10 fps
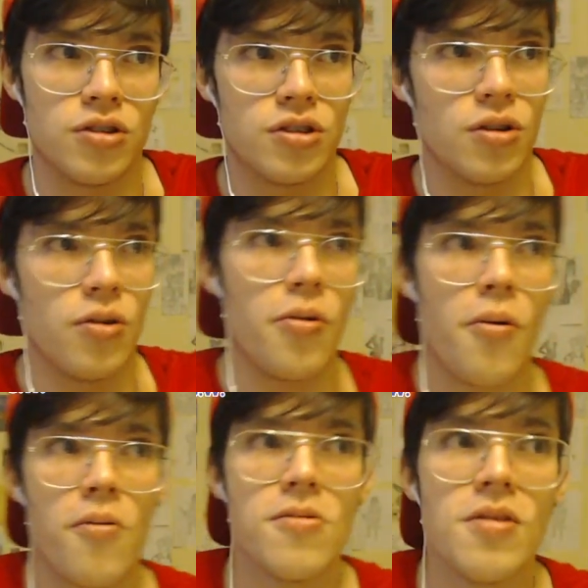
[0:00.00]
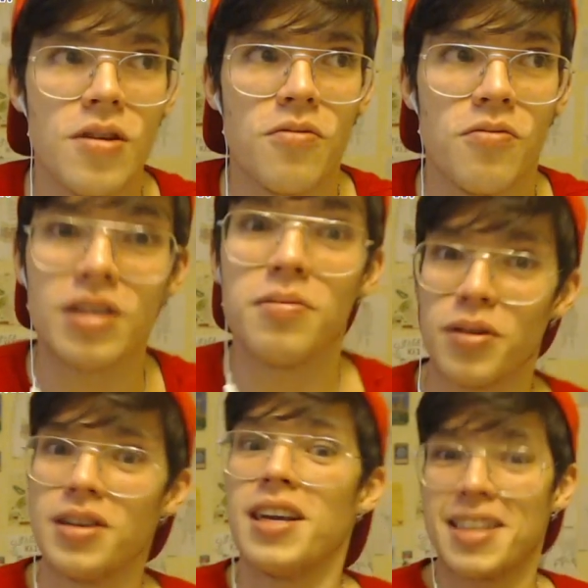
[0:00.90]
So we can
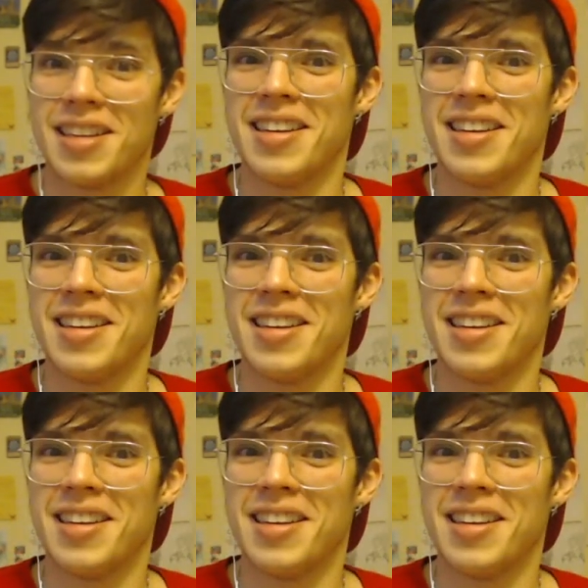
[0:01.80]
predict